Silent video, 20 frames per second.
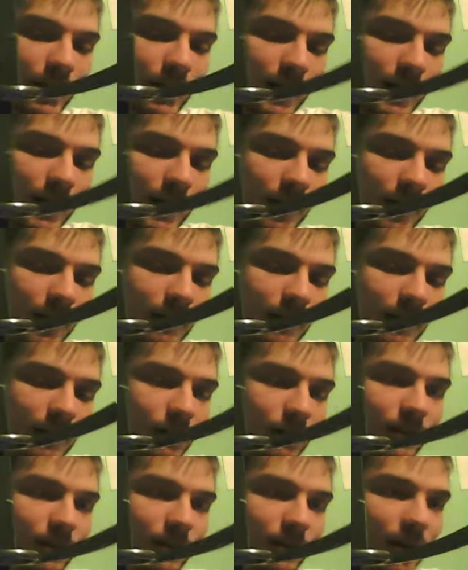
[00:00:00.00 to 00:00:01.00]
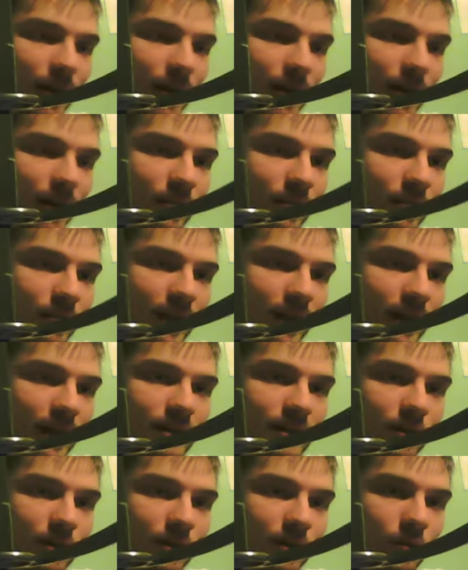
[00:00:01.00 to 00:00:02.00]
And not only that, but I
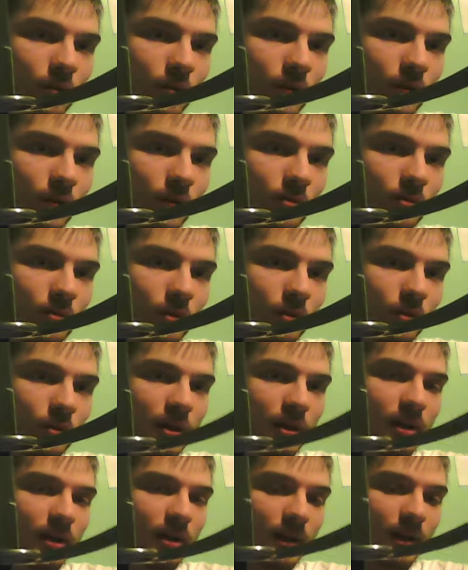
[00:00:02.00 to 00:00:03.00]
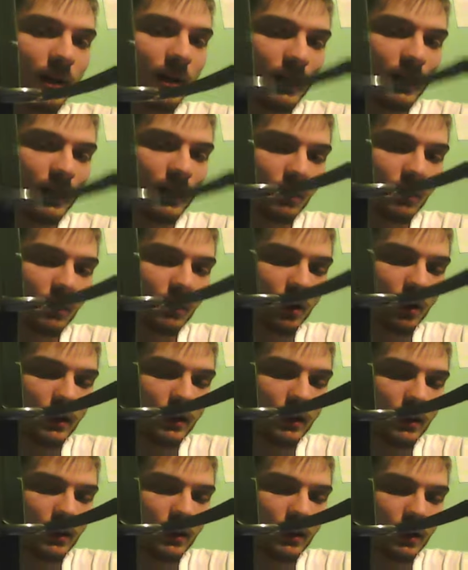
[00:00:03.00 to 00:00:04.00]
accidentally went through it and it hit like
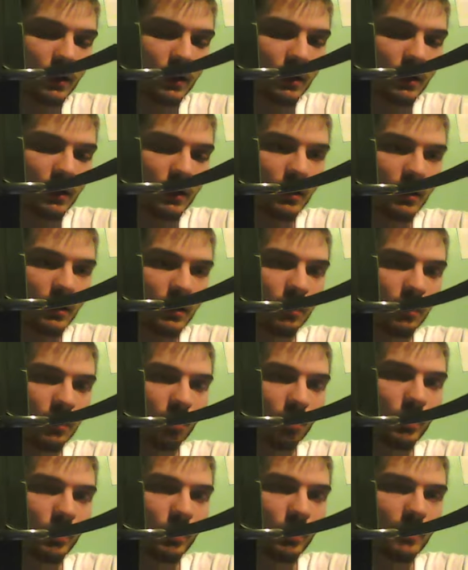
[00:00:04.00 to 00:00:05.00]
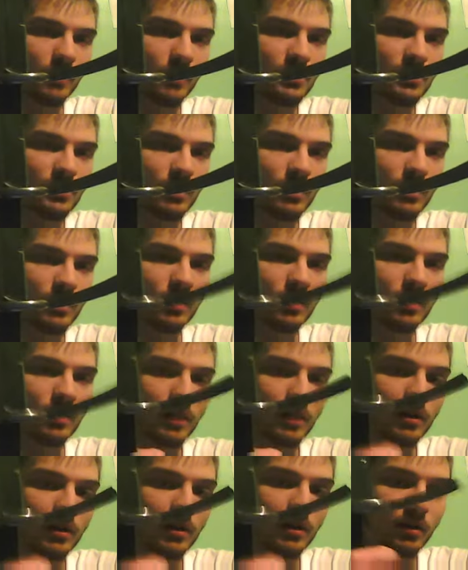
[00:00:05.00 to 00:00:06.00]
an aluminum stair
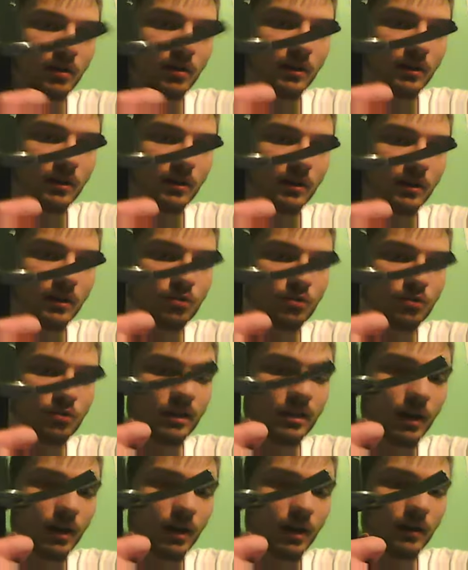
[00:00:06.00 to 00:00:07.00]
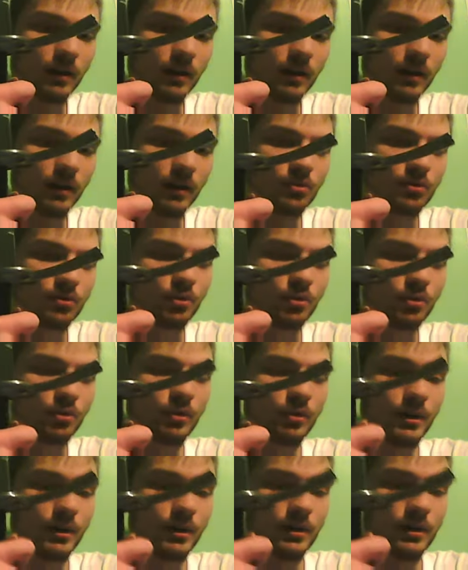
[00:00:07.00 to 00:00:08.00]
rail and it actually cut into
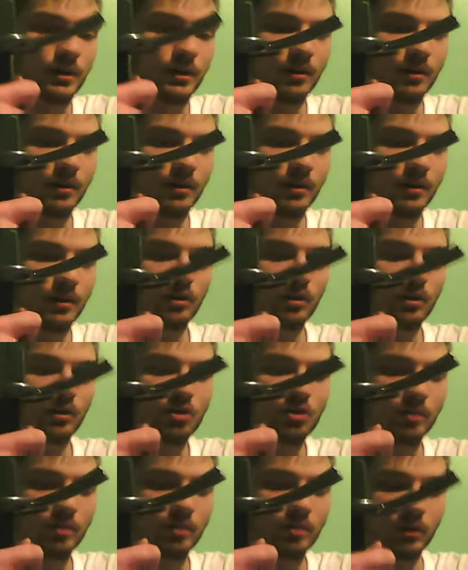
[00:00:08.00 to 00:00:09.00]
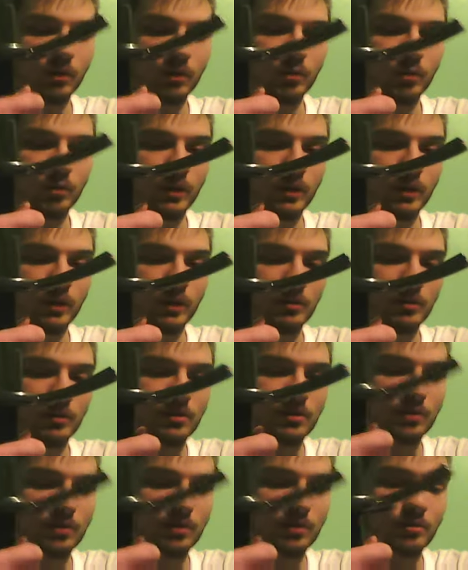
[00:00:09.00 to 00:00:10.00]
that really cheap aluminum, which is no
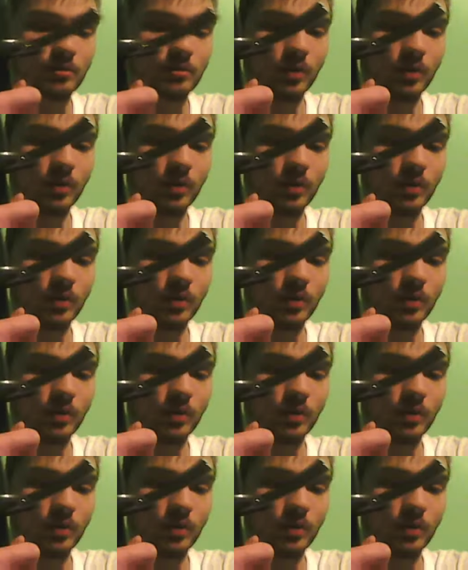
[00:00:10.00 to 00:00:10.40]
surprise.